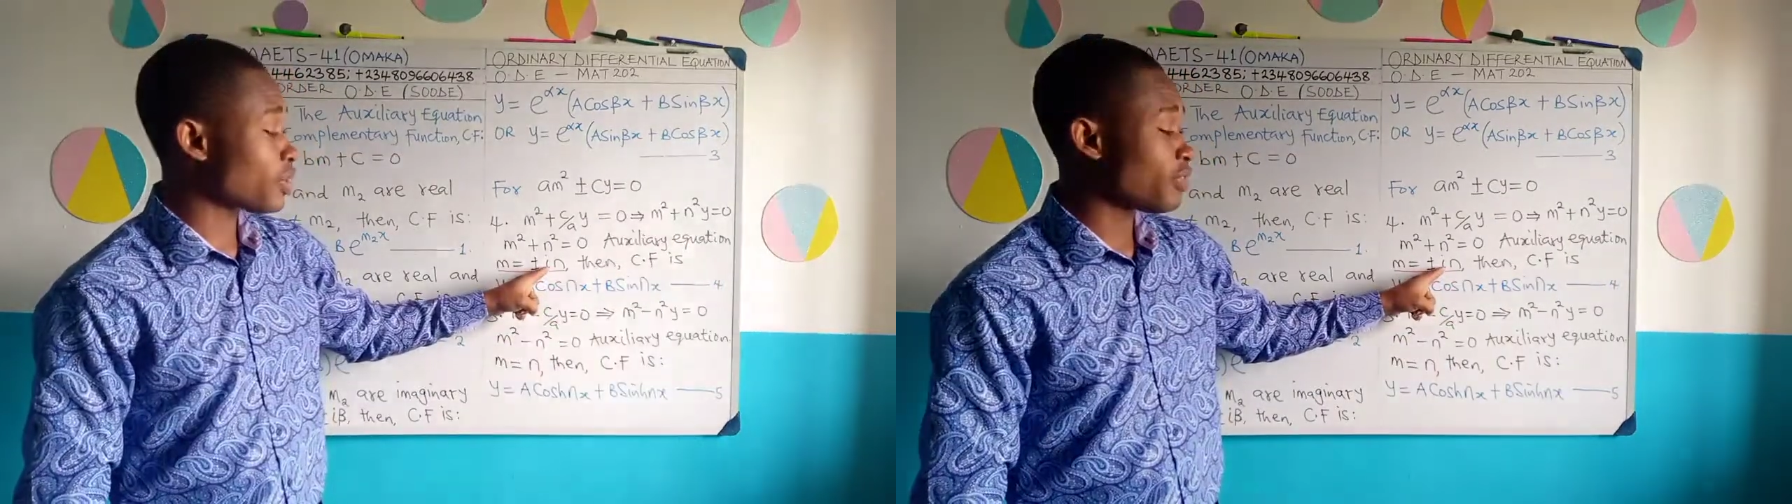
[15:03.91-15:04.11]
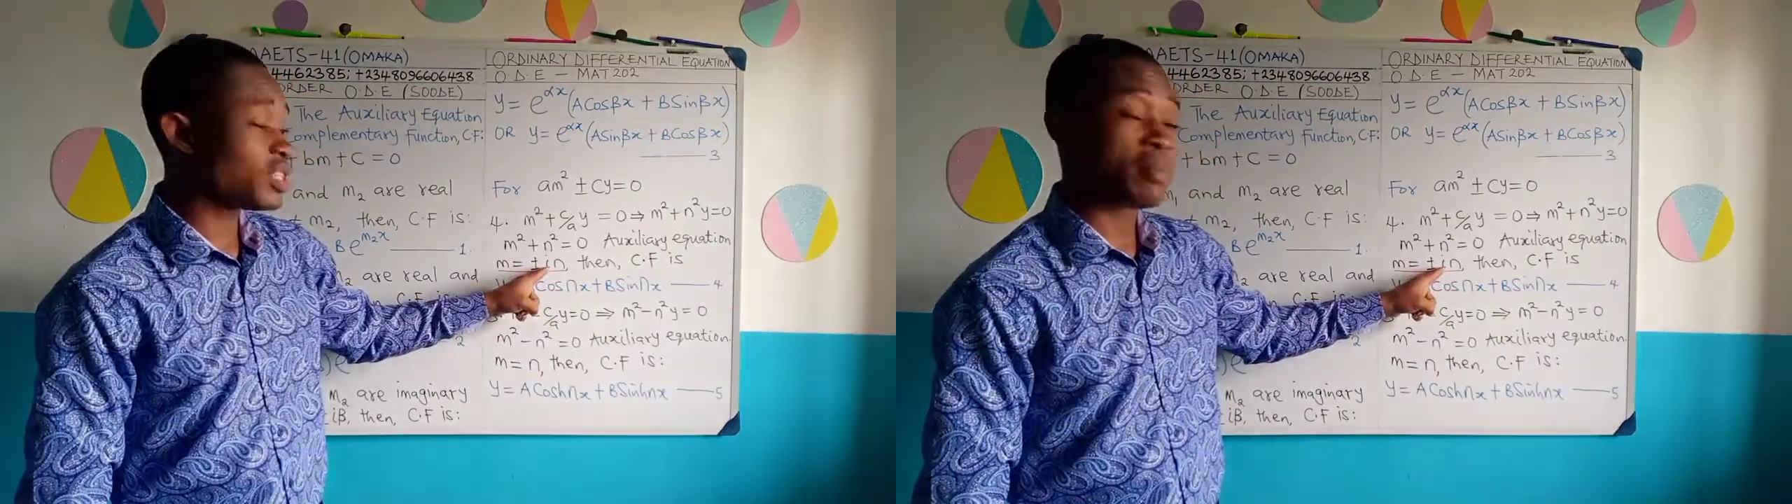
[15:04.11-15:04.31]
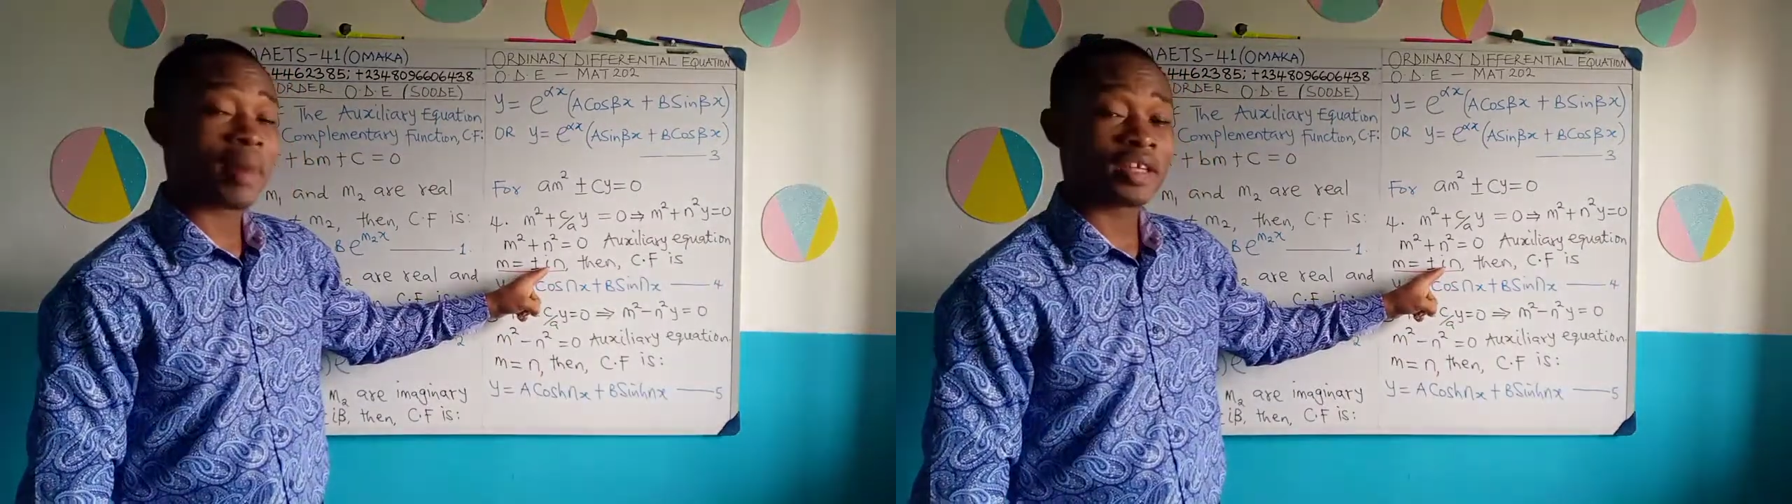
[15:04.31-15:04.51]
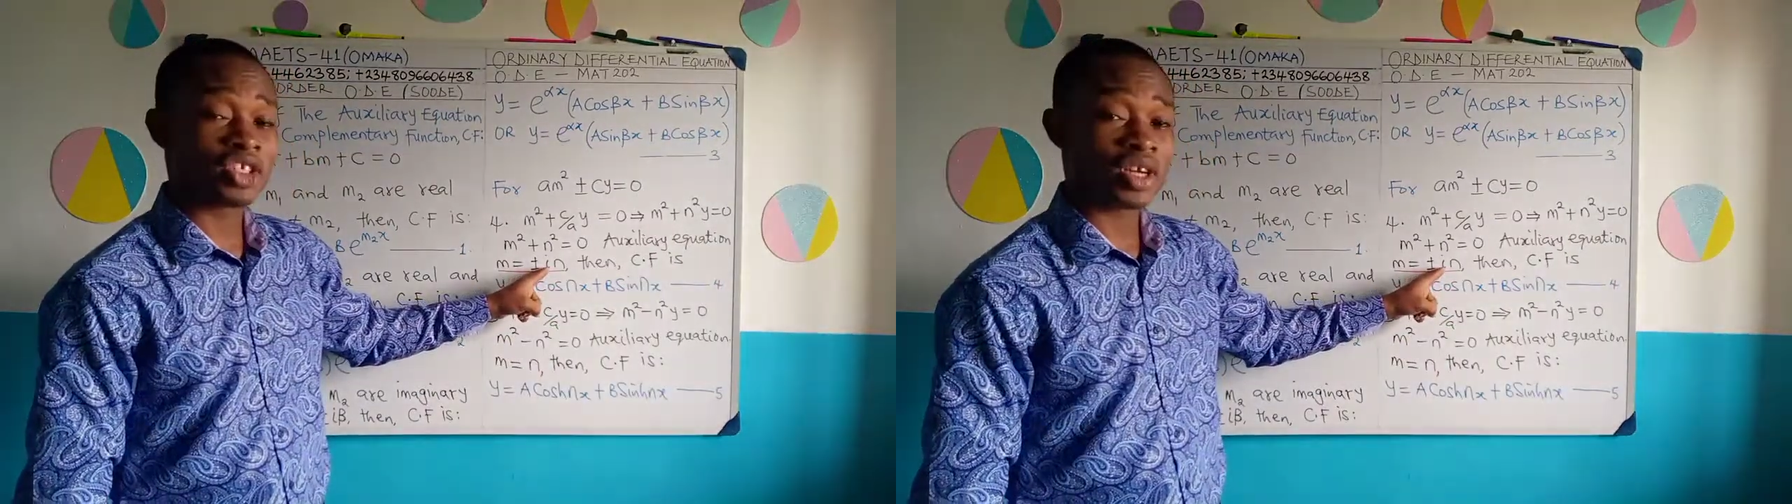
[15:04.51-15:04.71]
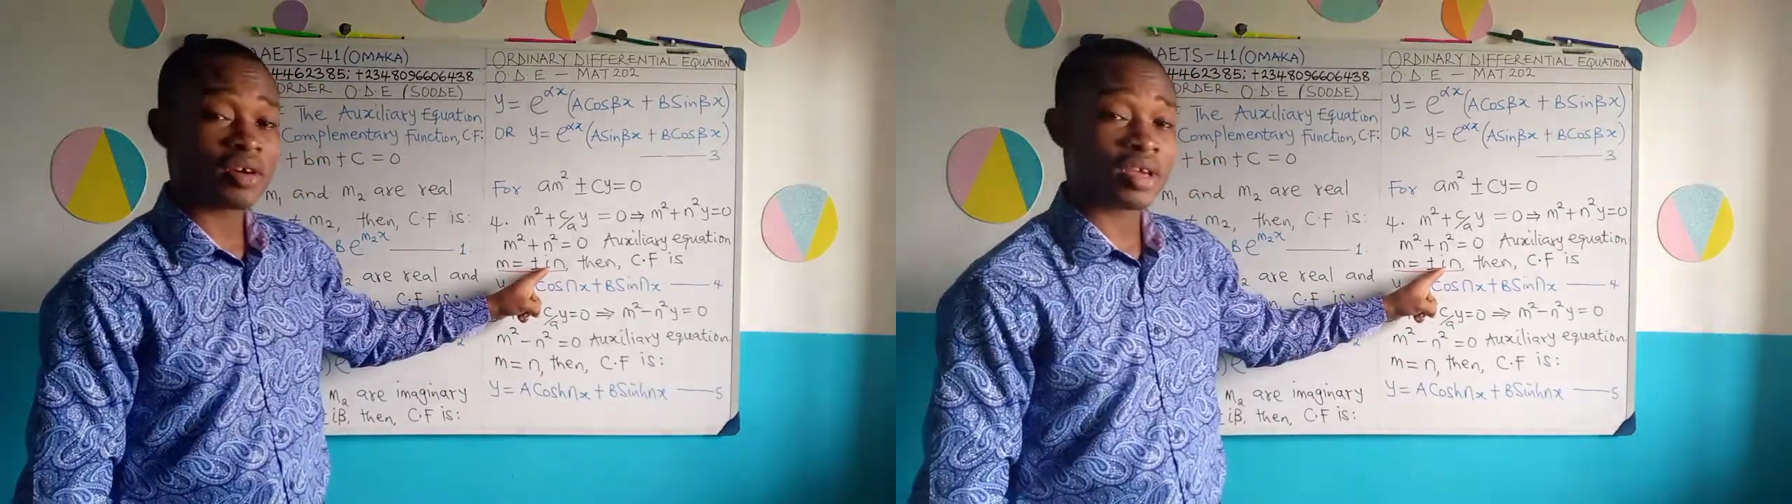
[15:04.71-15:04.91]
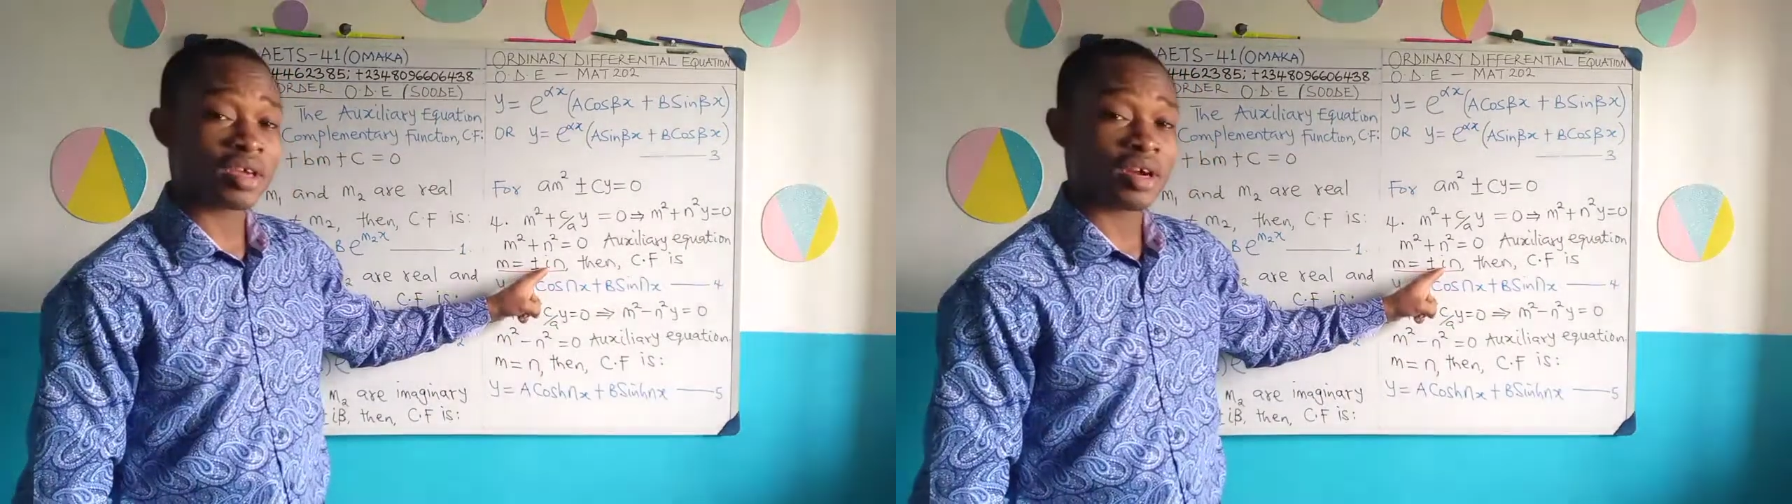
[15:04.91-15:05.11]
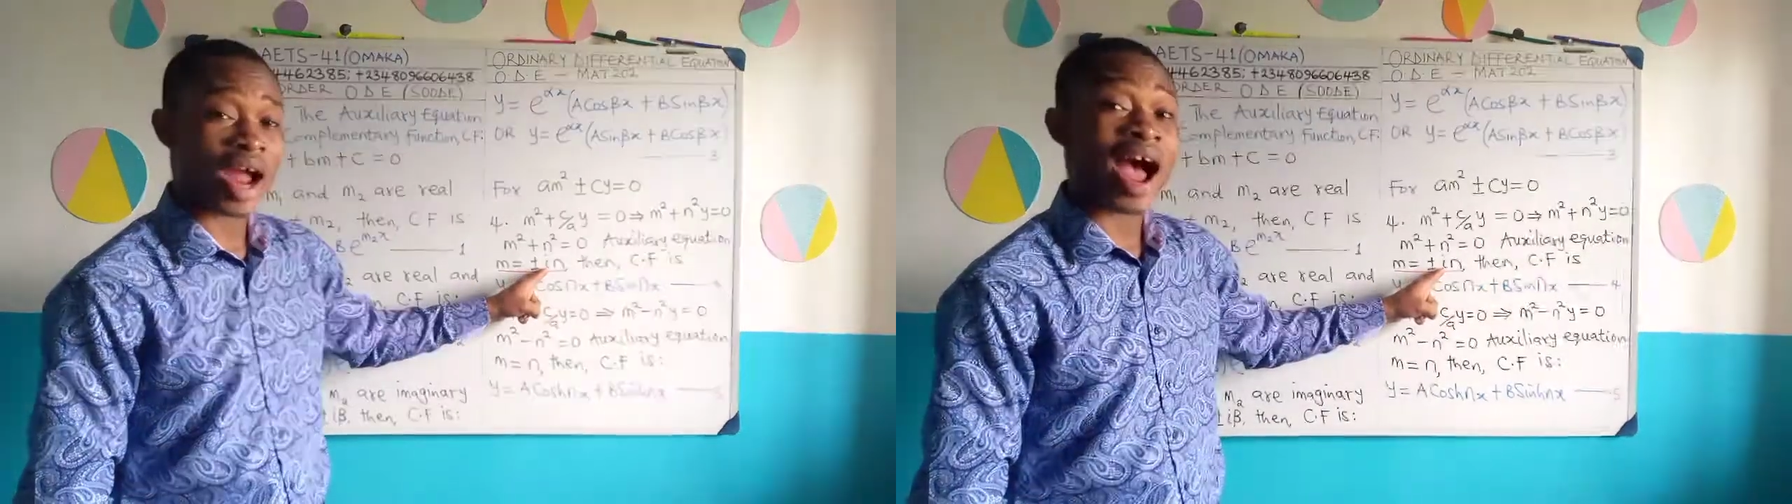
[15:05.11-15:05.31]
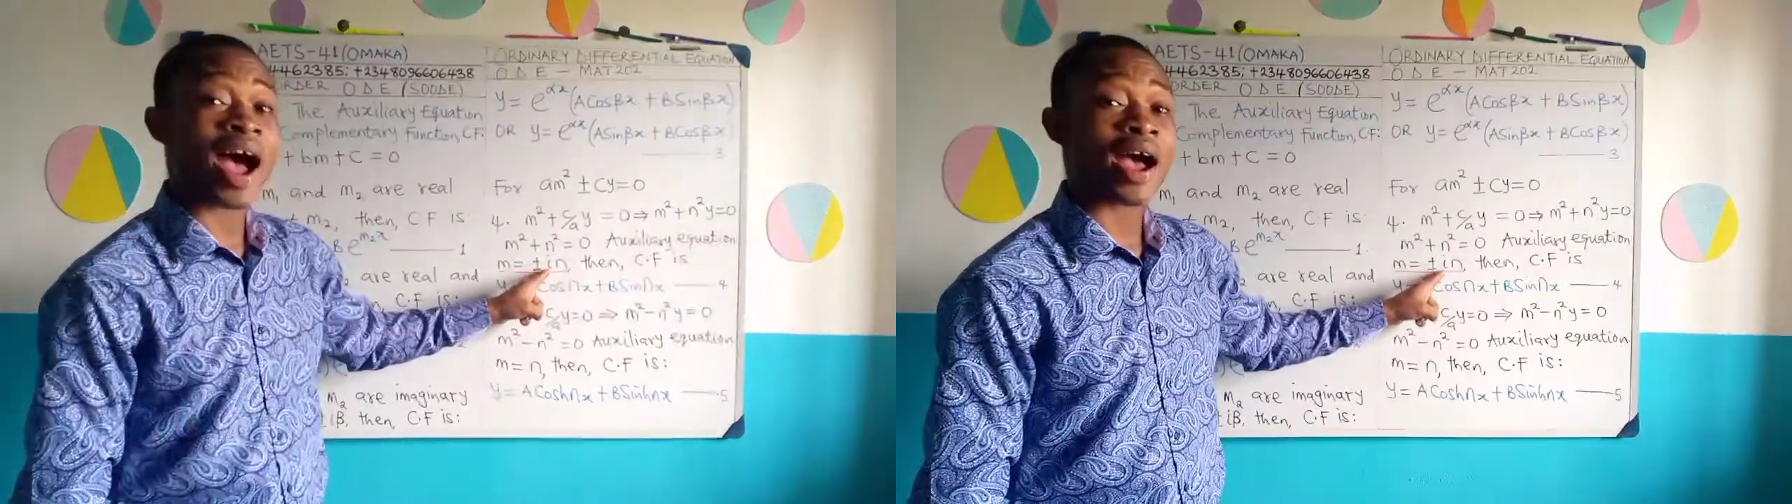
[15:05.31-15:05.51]
of this imaginary
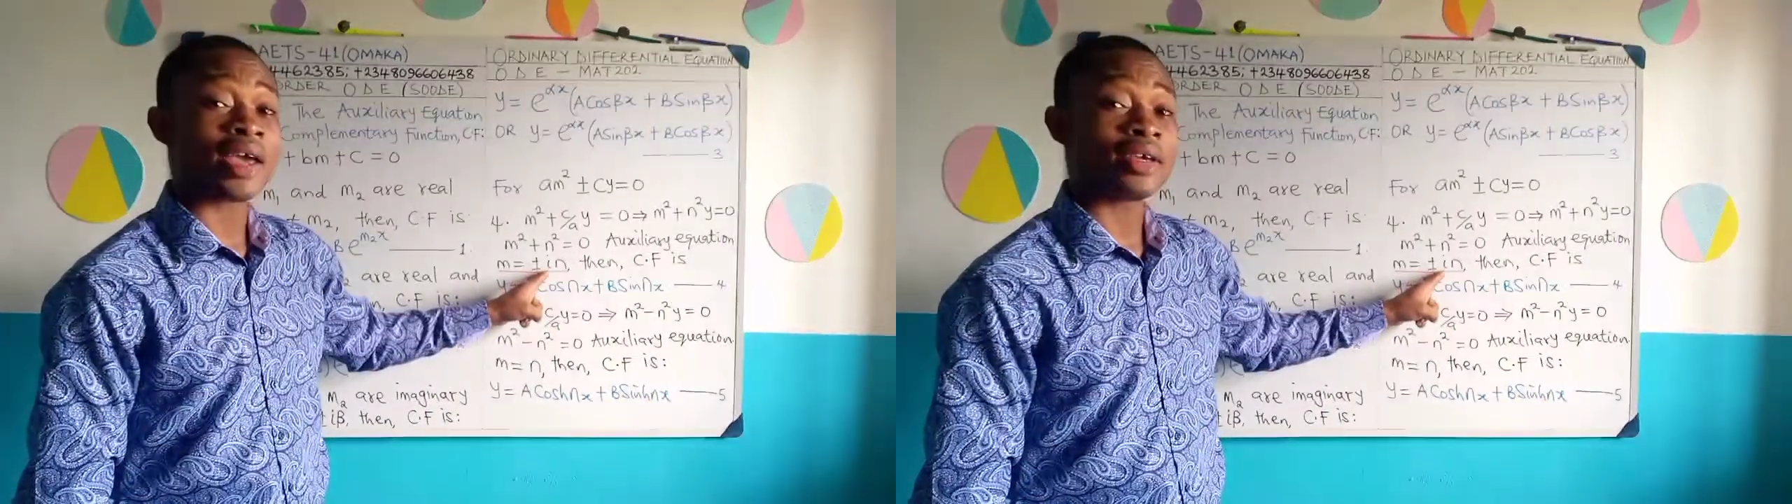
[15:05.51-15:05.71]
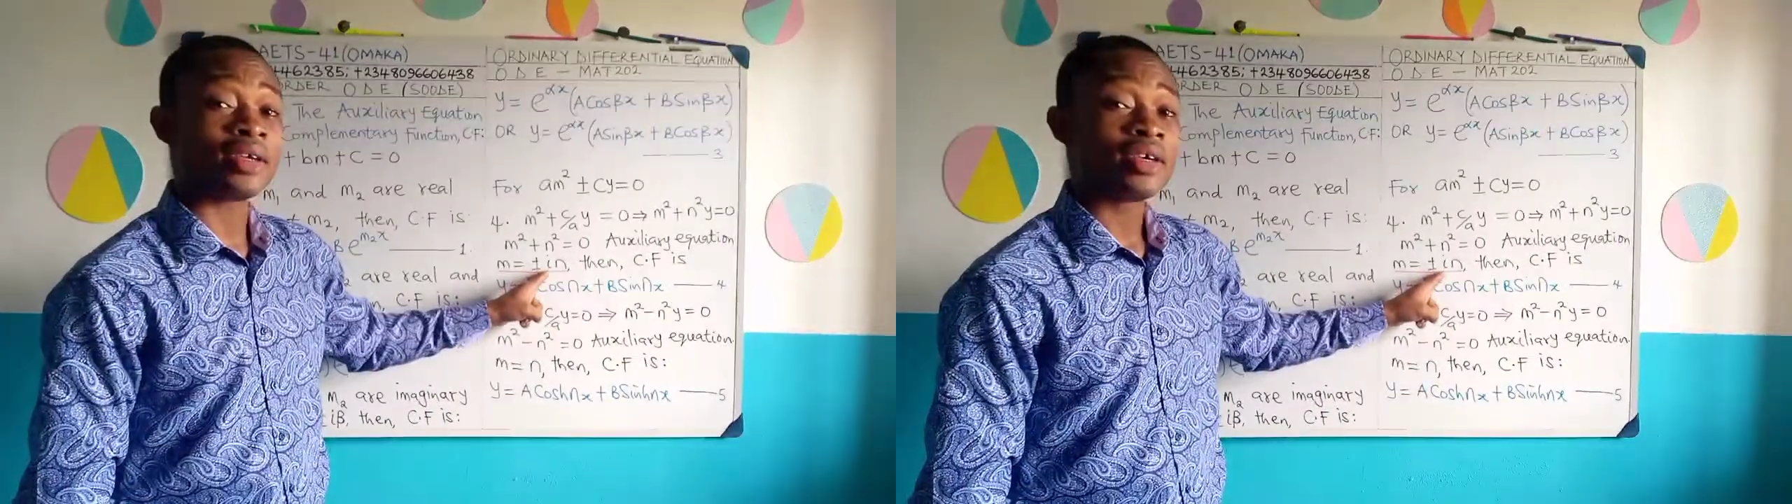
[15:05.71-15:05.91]
here, I.